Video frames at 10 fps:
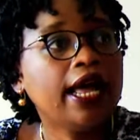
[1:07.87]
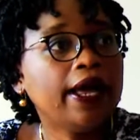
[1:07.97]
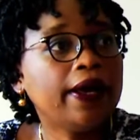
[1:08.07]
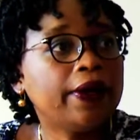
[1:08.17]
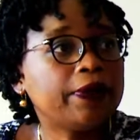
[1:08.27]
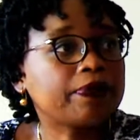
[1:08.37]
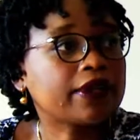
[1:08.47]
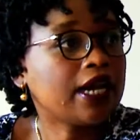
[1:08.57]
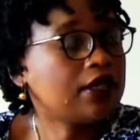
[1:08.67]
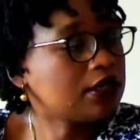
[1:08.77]

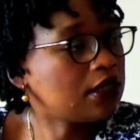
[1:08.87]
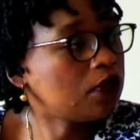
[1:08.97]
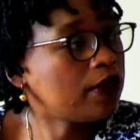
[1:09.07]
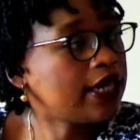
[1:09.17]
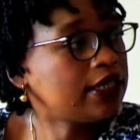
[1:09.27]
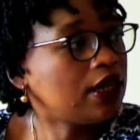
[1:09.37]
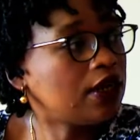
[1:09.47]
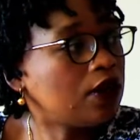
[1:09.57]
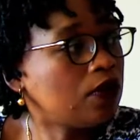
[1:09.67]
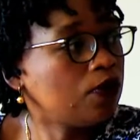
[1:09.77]
Another one
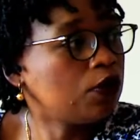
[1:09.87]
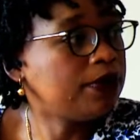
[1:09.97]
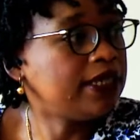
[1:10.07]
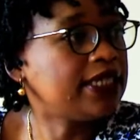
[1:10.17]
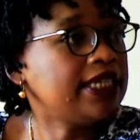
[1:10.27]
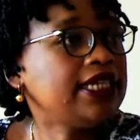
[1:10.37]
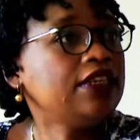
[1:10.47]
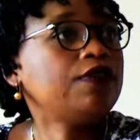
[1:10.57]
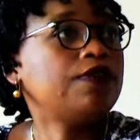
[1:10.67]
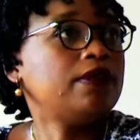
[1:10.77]
will be
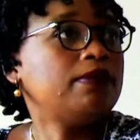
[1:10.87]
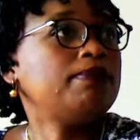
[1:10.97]
if